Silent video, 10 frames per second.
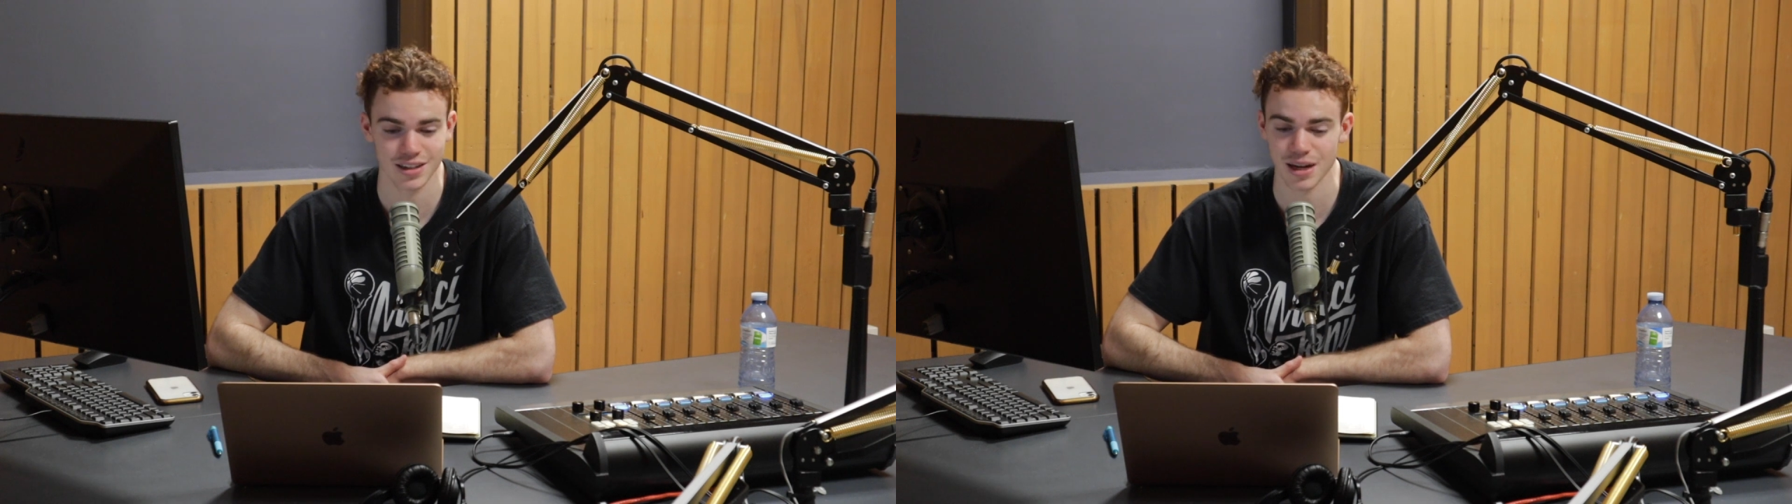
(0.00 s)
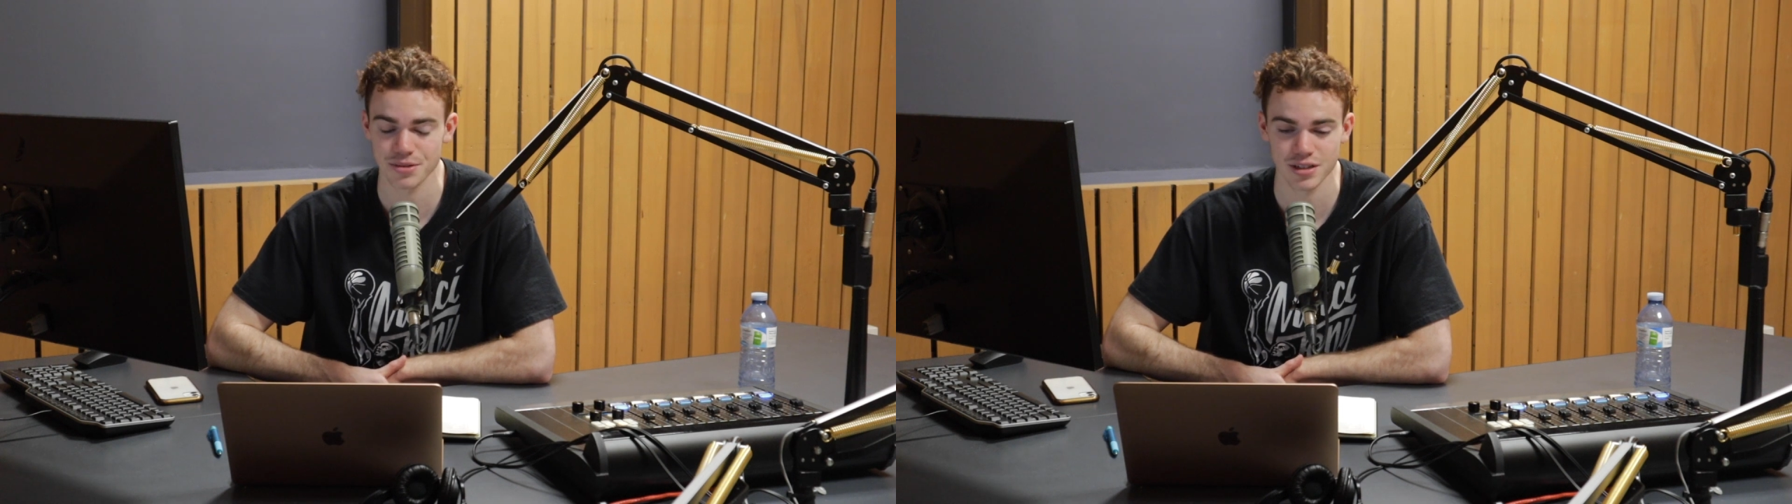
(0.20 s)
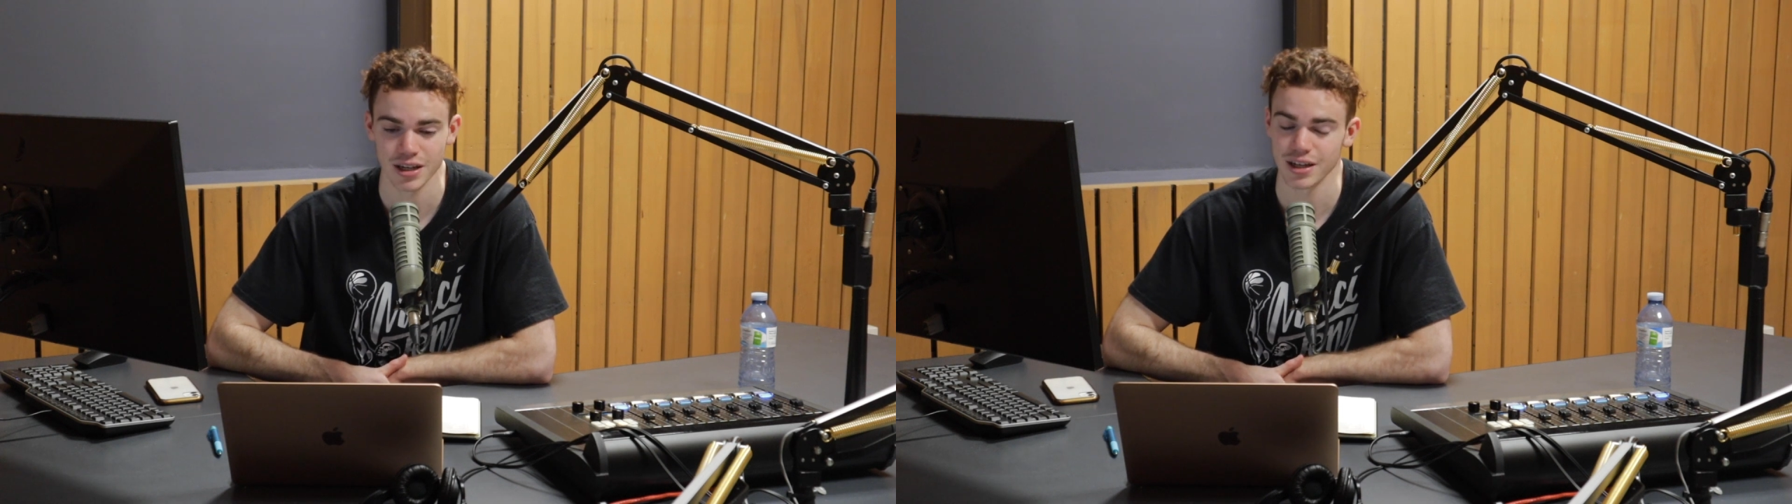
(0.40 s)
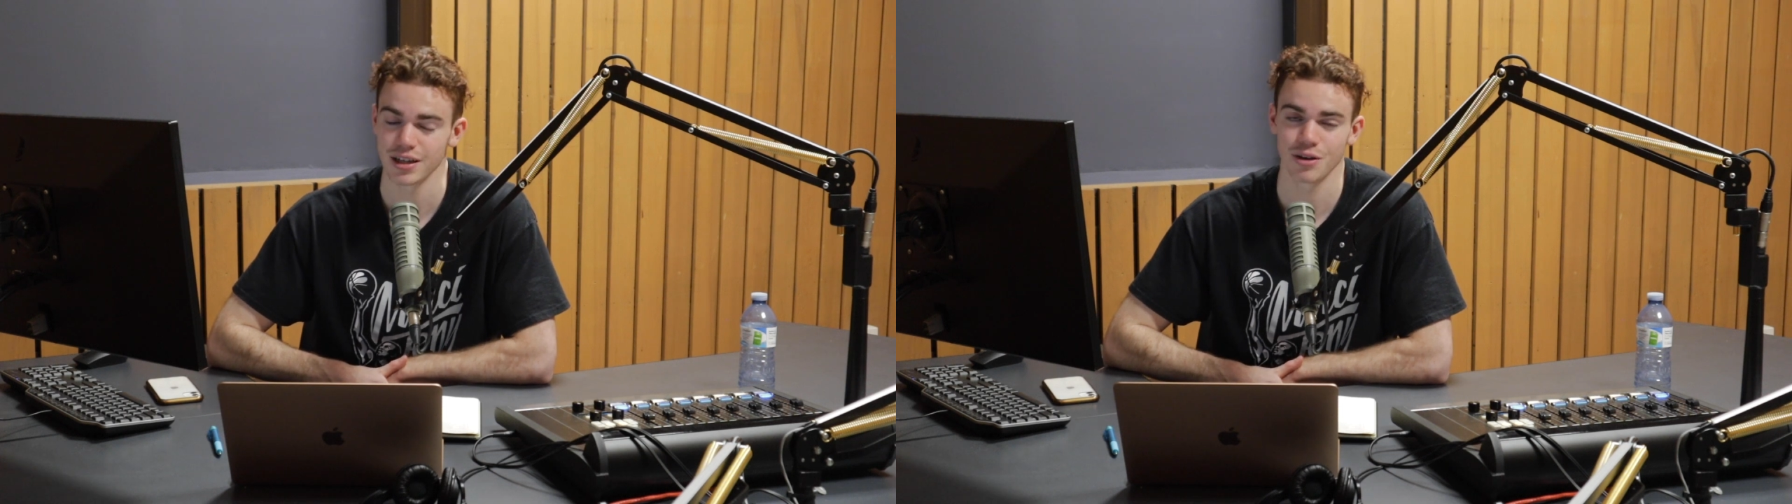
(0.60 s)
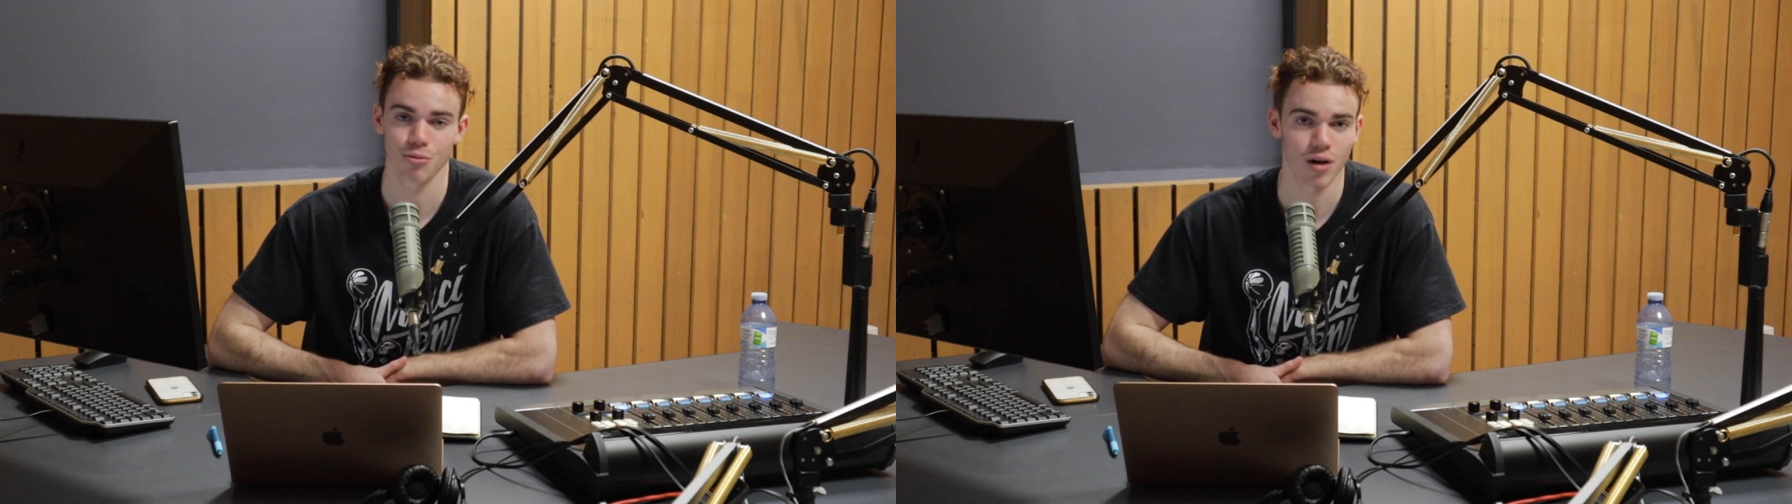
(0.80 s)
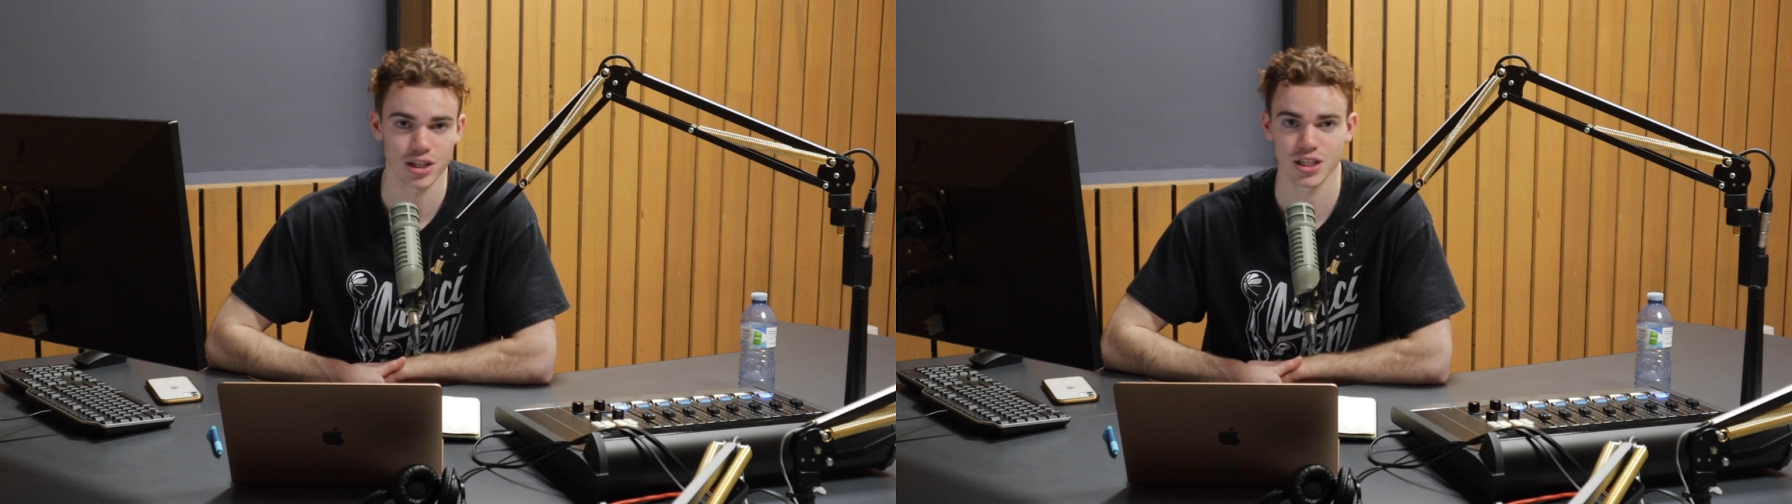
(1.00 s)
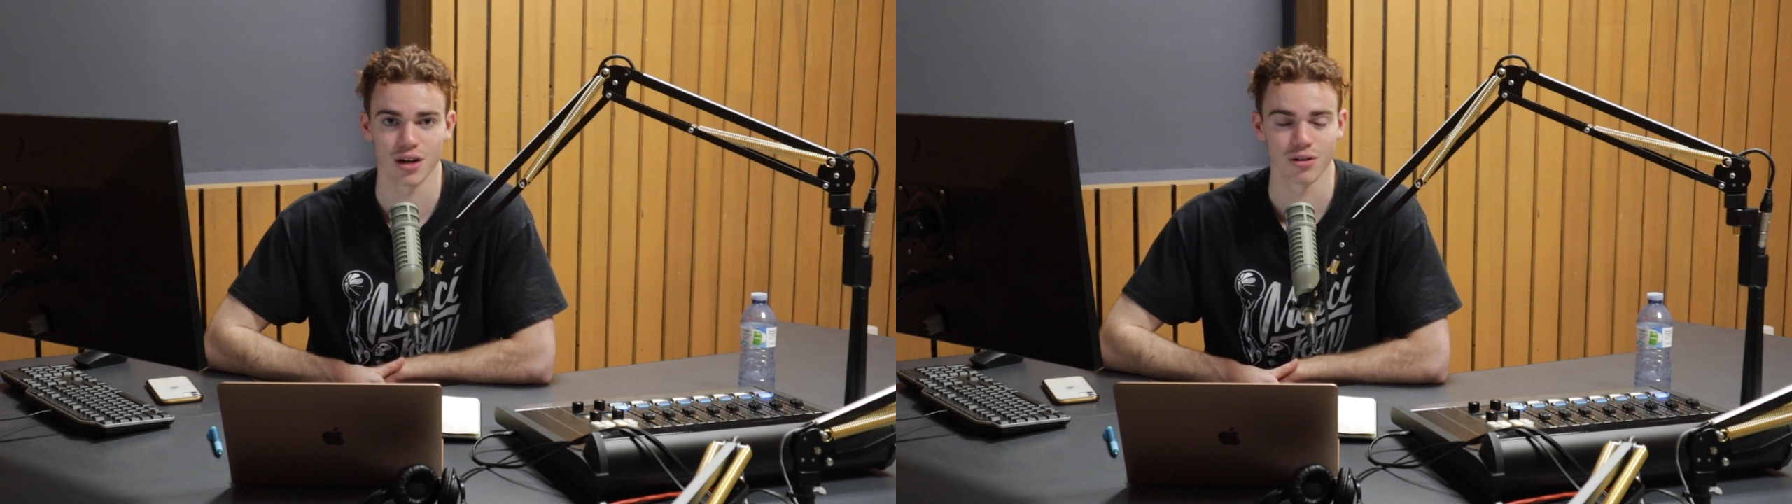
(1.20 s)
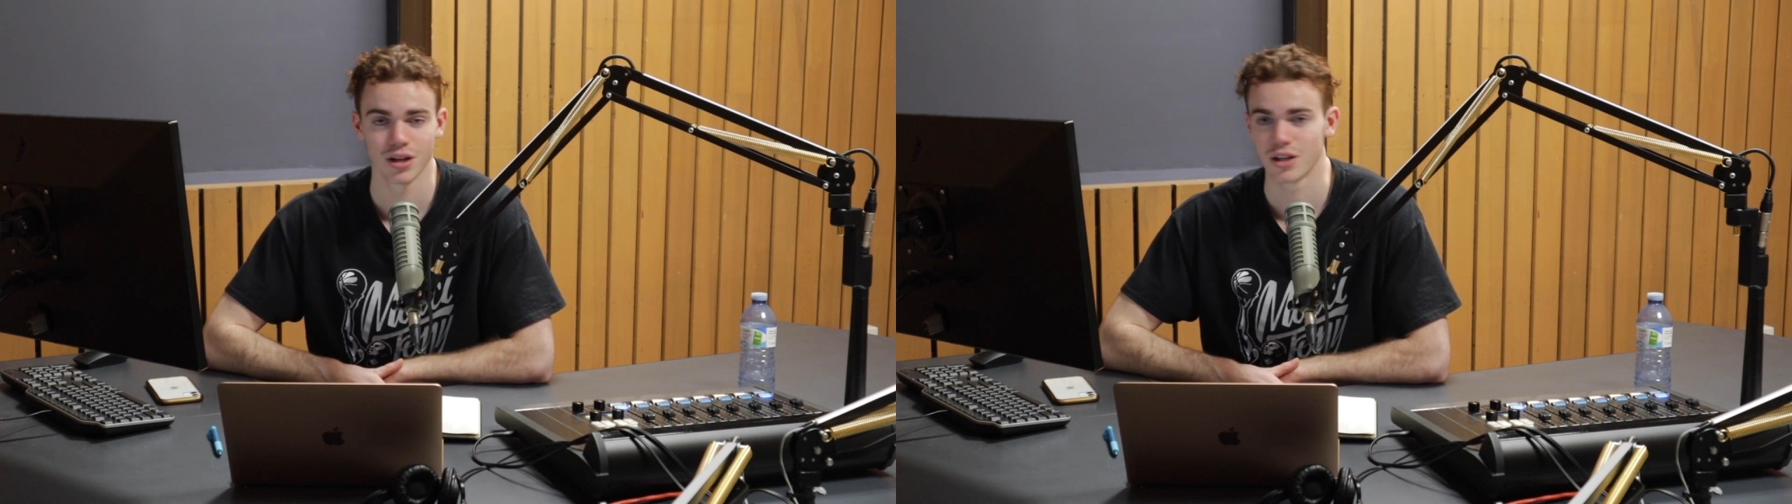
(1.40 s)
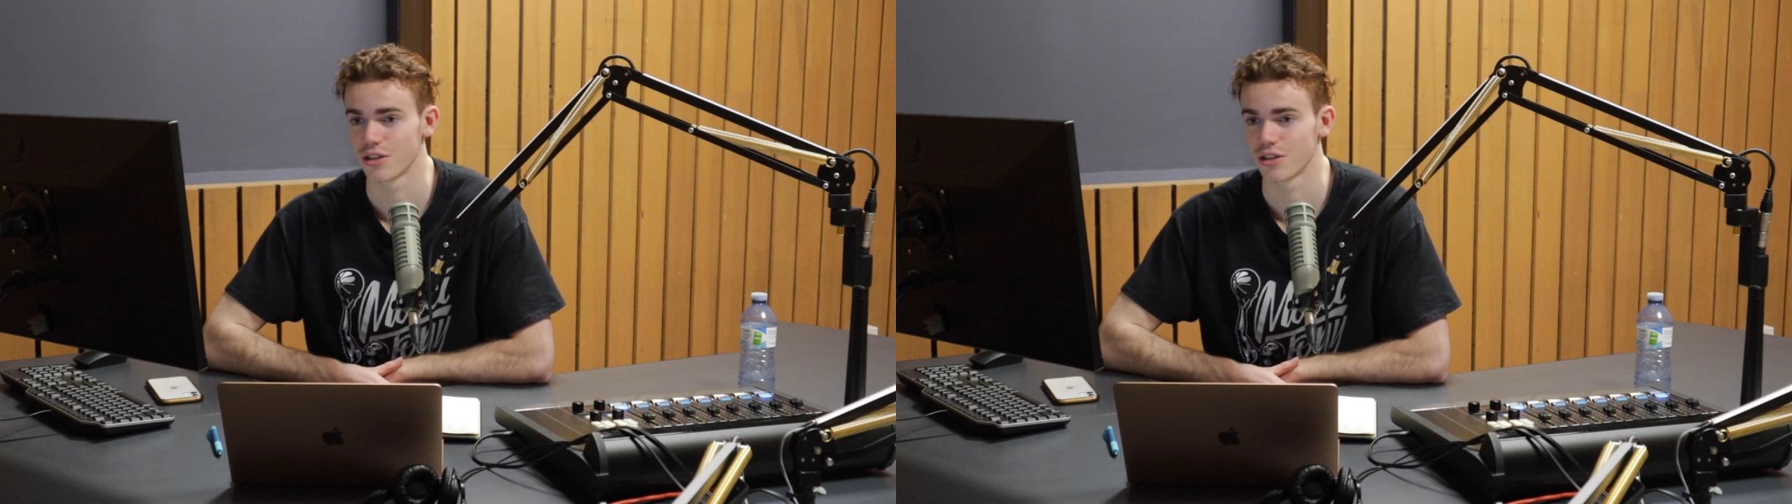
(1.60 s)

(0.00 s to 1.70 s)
Thompson, watch out.